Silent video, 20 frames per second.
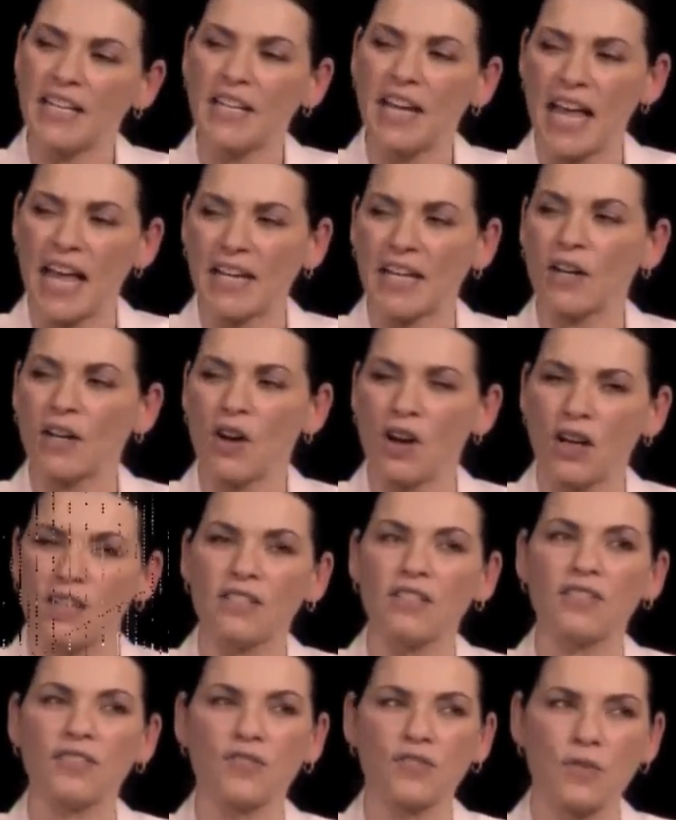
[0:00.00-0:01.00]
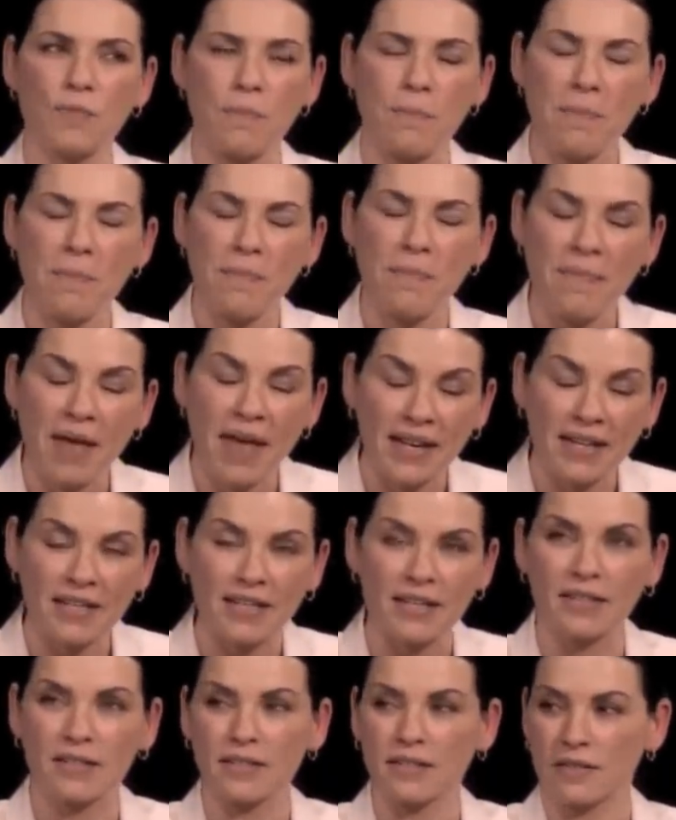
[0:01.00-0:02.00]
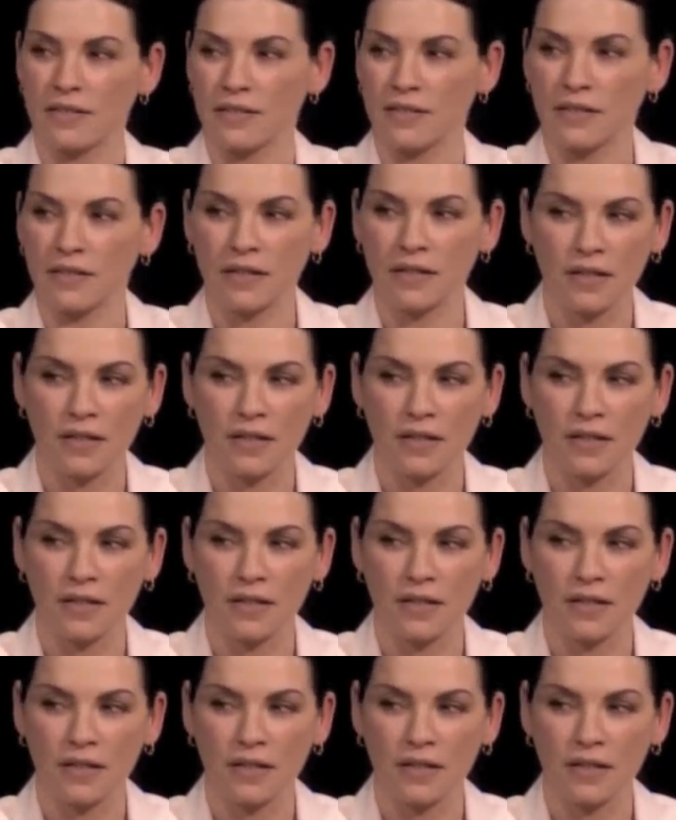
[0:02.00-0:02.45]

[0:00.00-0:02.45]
And it causes tremendous